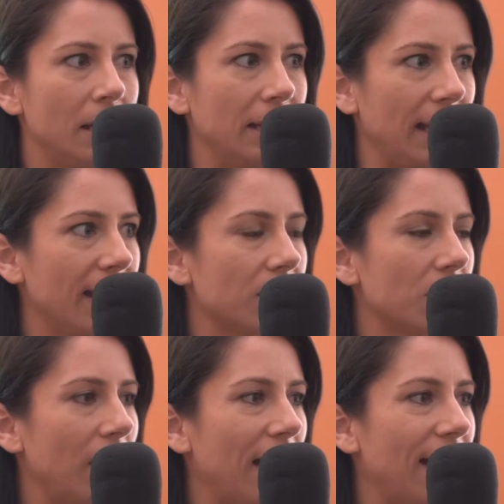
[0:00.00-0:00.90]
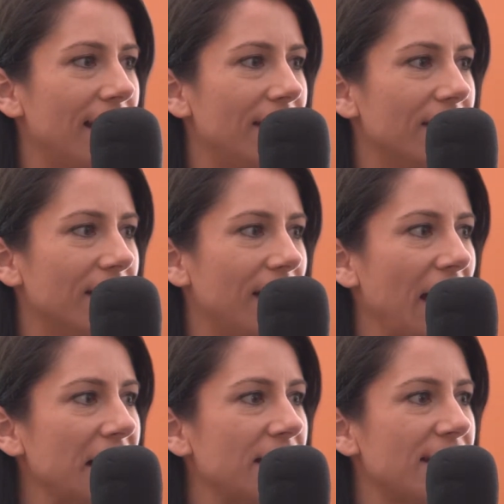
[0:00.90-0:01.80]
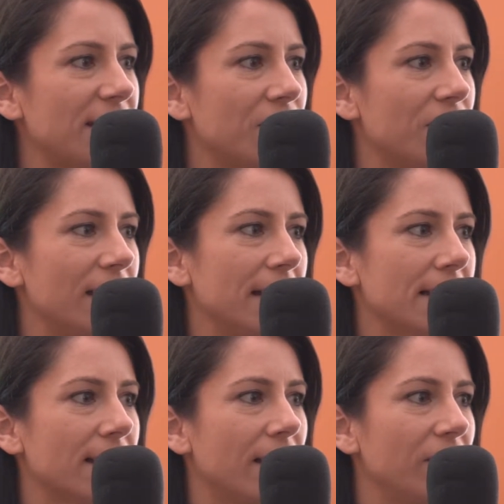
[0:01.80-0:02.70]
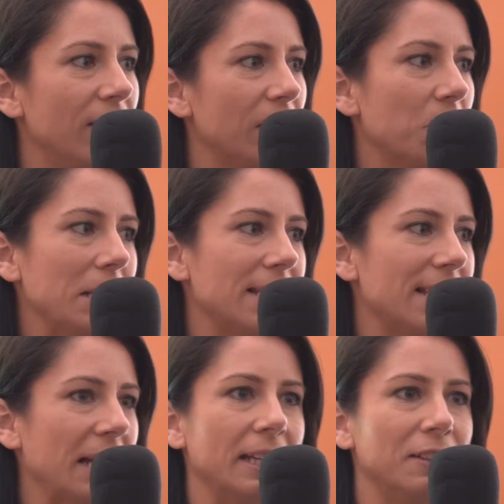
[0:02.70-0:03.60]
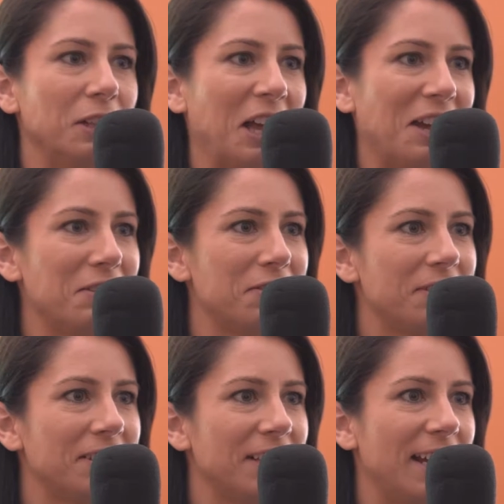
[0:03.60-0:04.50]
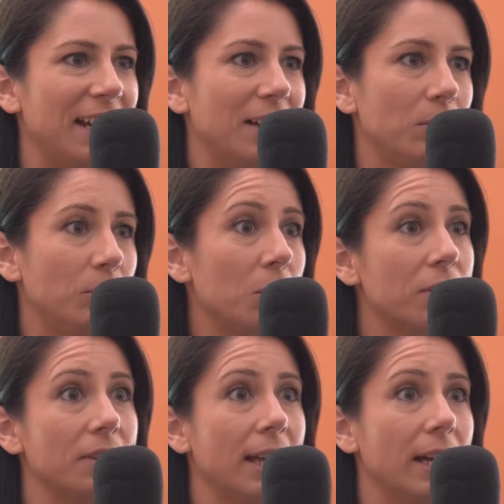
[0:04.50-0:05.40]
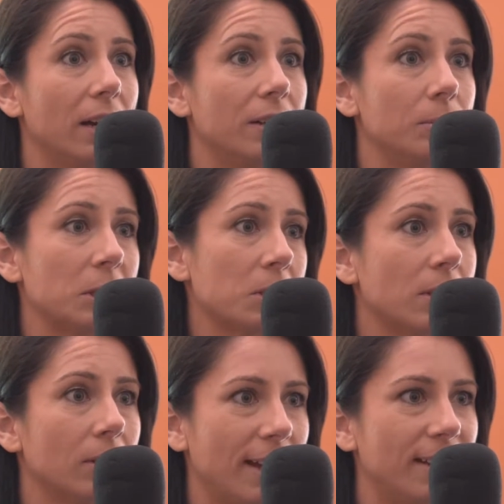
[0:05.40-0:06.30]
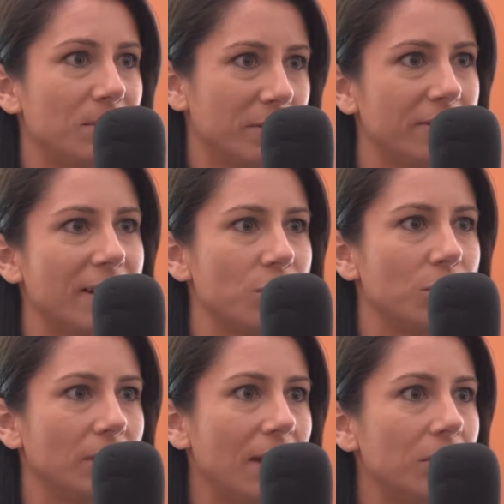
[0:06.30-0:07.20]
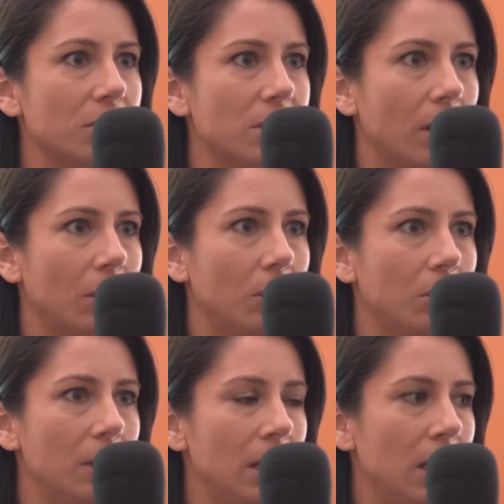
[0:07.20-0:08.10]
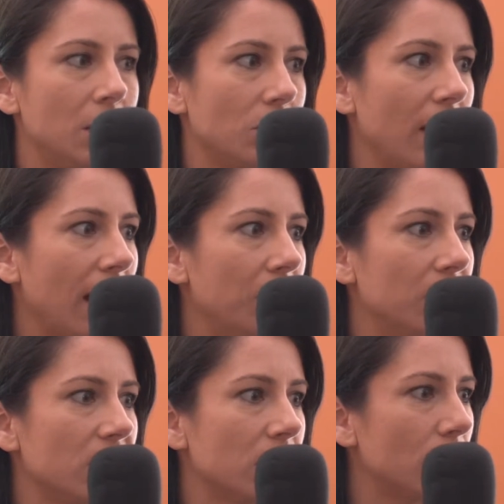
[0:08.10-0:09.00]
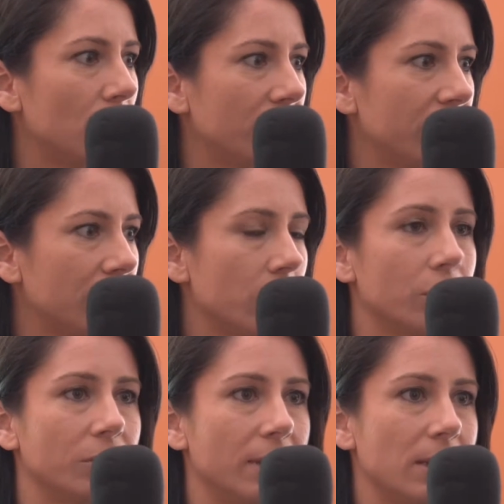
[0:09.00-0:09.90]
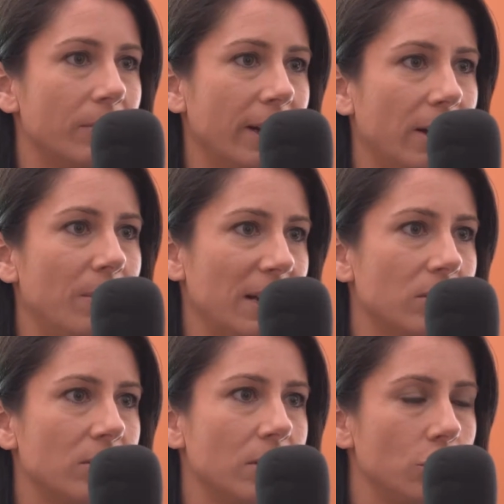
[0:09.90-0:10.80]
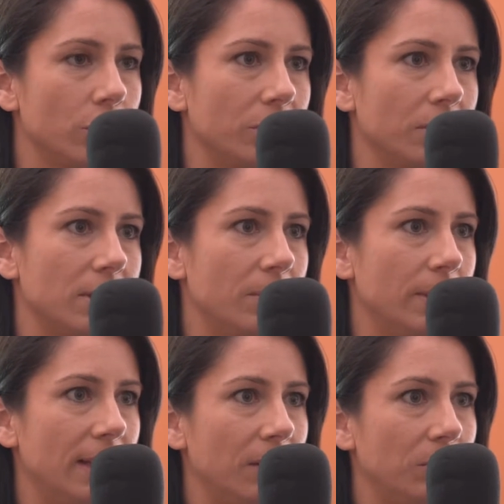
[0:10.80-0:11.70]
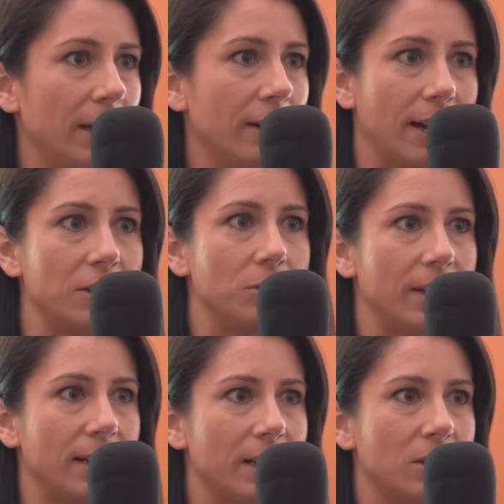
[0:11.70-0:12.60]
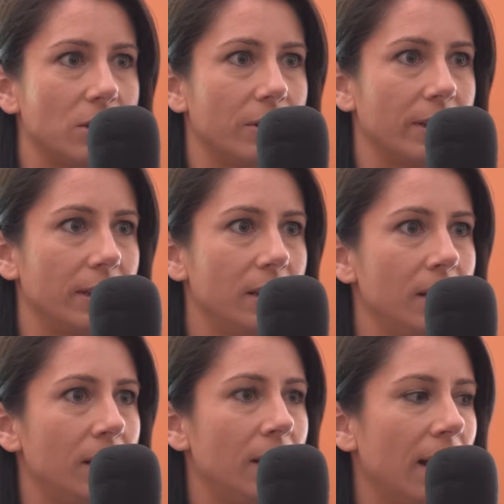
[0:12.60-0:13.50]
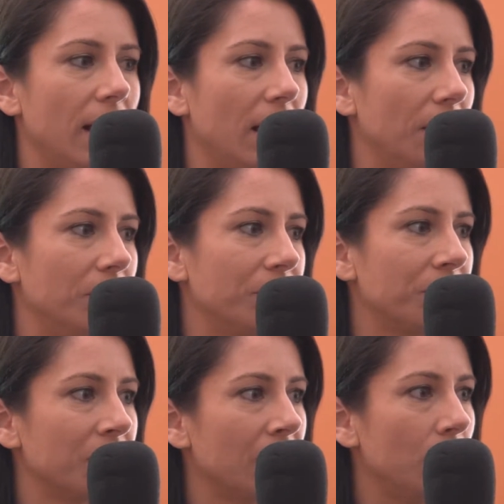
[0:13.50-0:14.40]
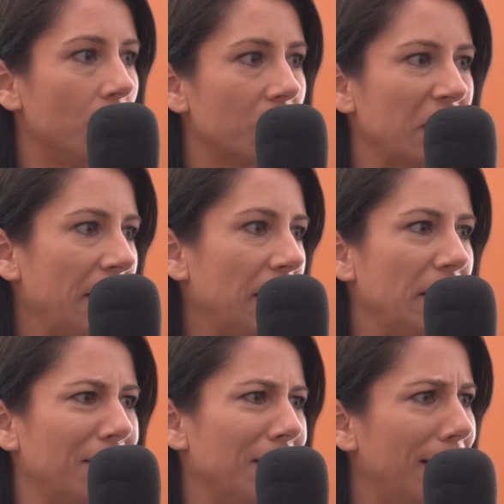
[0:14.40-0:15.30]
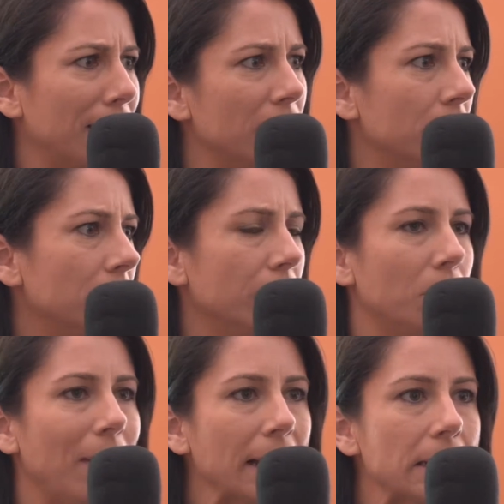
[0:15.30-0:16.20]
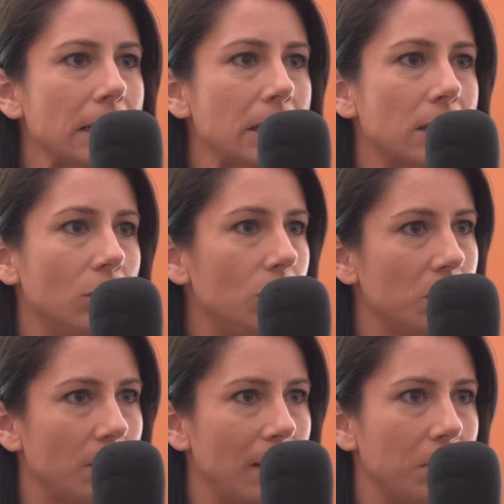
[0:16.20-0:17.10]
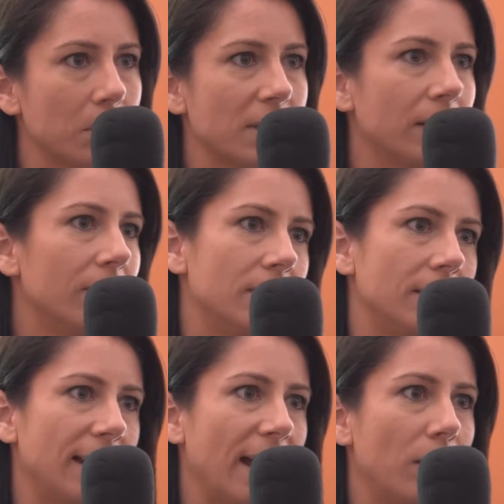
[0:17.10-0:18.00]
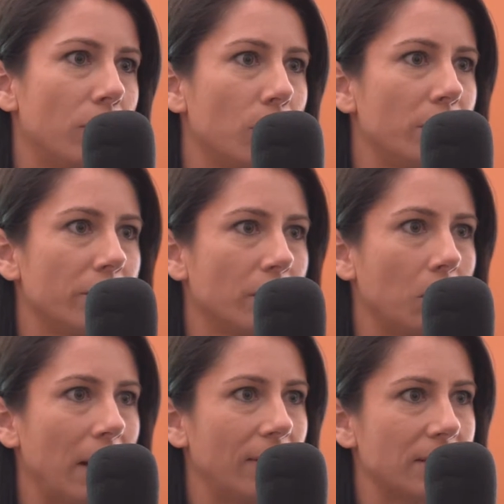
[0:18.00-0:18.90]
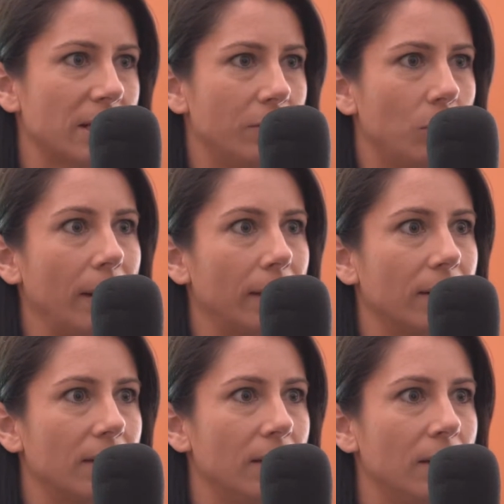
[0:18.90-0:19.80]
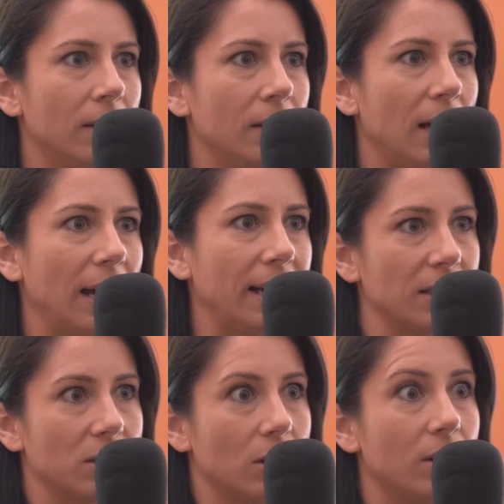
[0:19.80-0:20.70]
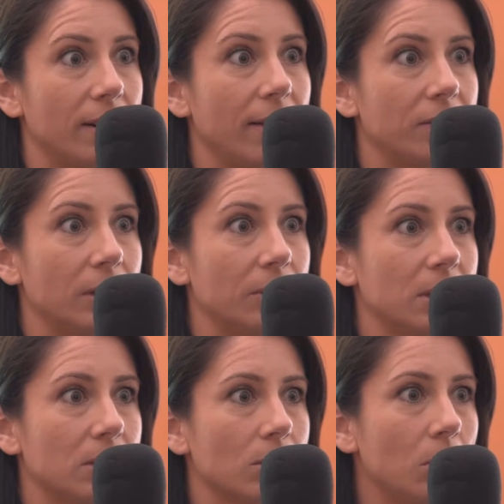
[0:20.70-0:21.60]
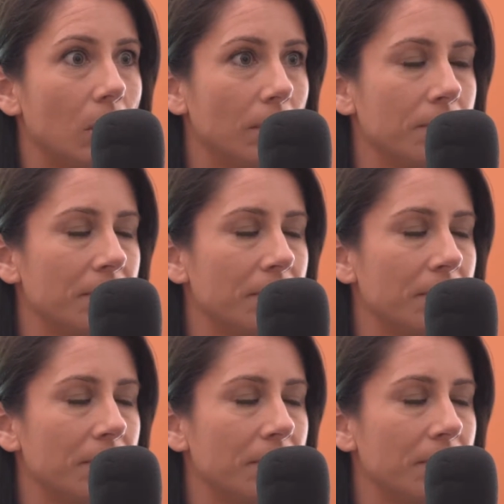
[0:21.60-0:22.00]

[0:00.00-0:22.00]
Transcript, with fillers: Yeah. So I I consider this kind of like my second life. And both like on a personal and a professional level. So, so yeah, I went to school for journalism. I got a master's in journalism. And then when I graduated, I started um, working at like little magazines and newspapers. I lived in California for a while. That's kind of where I got started after I went to school.